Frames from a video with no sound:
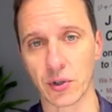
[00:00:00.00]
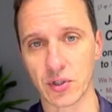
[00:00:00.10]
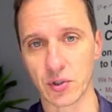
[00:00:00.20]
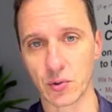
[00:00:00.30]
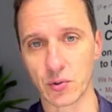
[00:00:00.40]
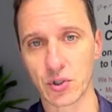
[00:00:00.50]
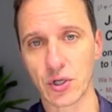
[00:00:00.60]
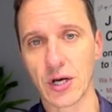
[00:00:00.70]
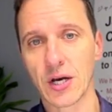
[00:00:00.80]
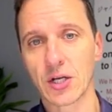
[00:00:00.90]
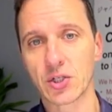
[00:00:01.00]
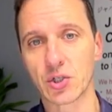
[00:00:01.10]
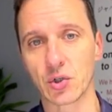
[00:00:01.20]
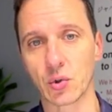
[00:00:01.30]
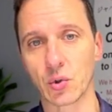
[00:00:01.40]
to use
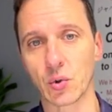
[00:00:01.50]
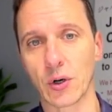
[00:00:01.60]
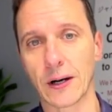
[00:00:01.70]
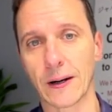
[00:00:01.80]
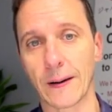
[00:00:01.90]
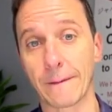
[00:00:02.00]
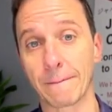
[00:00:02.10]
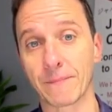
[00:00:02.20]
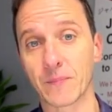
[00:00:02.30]
to